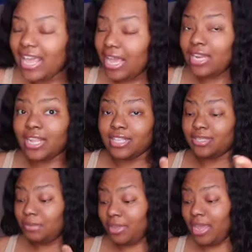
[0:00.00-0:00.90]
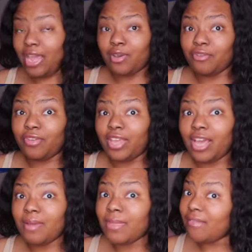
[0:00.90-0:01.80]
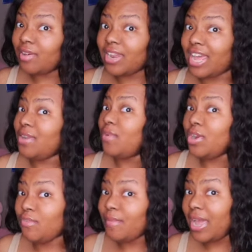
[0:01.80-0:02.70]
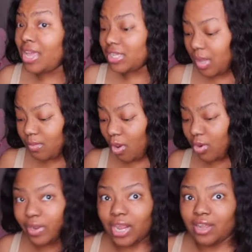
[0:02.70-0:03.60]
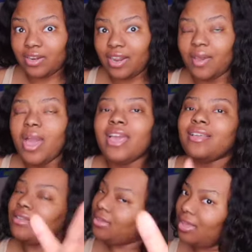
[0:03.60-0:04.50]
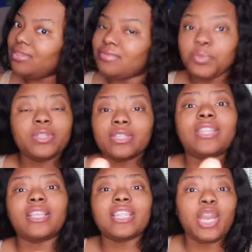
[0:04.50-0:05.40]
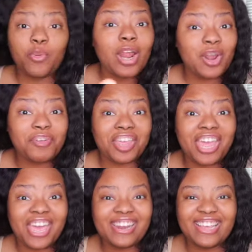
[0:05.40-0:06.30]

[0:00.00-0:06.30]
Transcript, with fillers: It did to me. I ain't gonna fake. I'm not even gonna lie. It ran over my head because I'm all the way down to them. Did, did it run over your head?